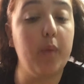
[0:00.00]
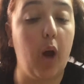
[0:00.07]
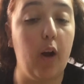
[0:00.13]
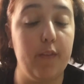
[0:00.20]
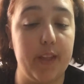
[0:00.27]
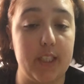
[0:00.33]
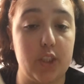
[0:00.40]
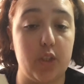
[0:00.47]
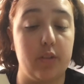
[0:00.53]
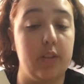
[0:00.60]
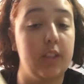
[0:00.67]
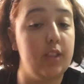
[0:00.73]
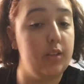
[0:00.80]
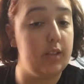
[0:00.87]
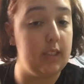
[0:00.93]
of that genre,
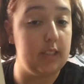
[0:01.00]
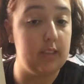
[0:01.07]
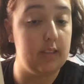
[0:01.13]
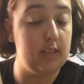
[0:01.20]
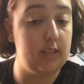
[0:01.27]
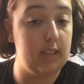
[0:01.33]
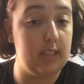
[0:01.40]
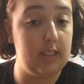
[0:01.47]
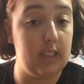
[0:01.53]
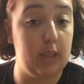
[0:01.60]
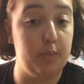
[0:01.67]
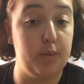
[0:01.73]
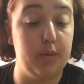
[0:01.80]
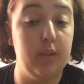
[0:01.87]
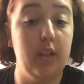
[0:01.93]
and using this as an
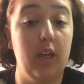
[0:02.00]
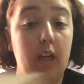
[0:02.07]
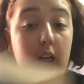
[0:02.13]
example.